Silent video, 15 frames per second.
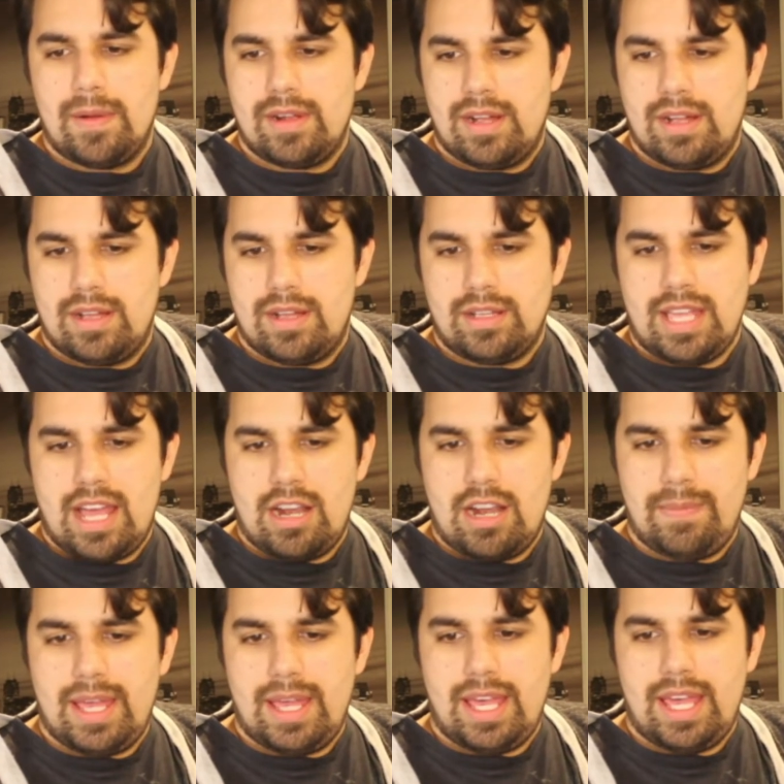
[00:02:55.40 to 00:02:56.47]

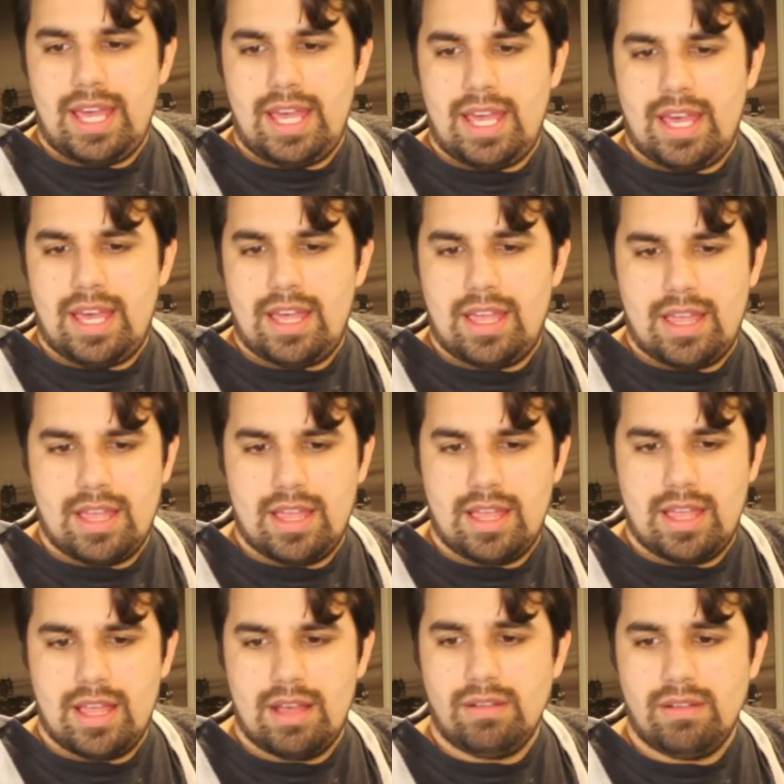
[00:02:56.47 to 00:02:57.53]
Caterpie.
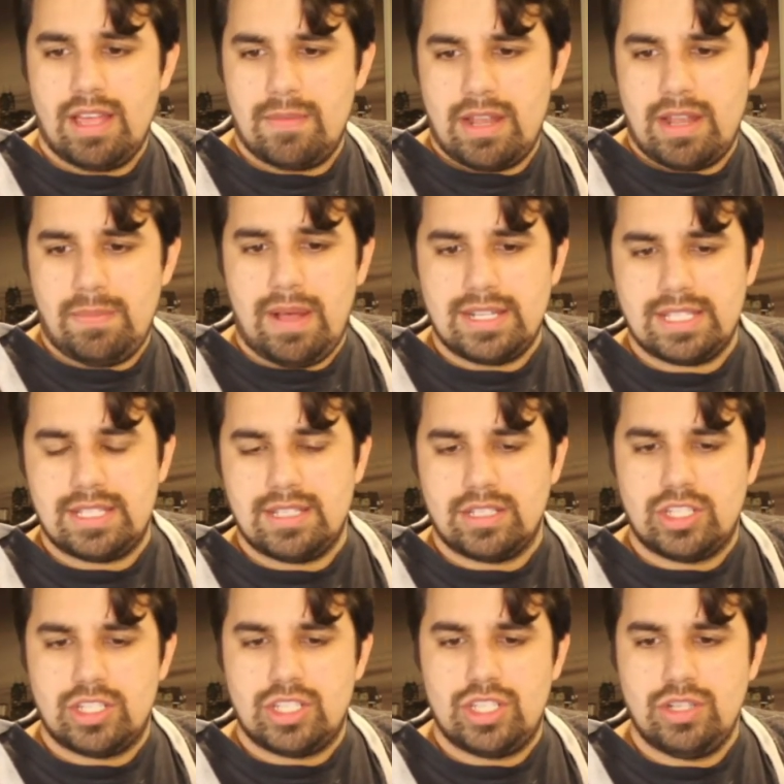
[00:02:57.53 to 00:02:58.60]
Okay, Metapod doesn't look
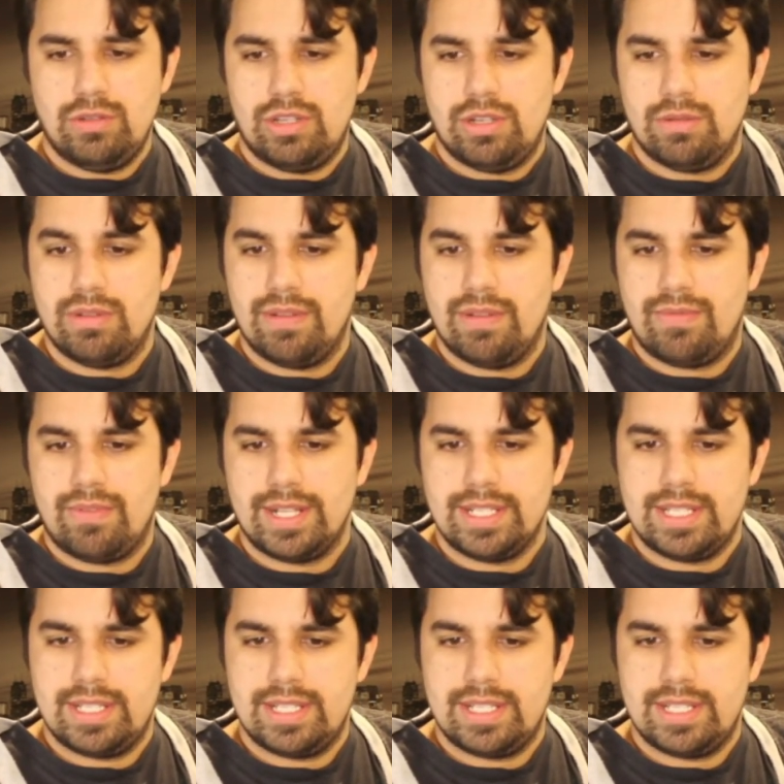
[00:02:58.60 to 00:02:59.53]
too different.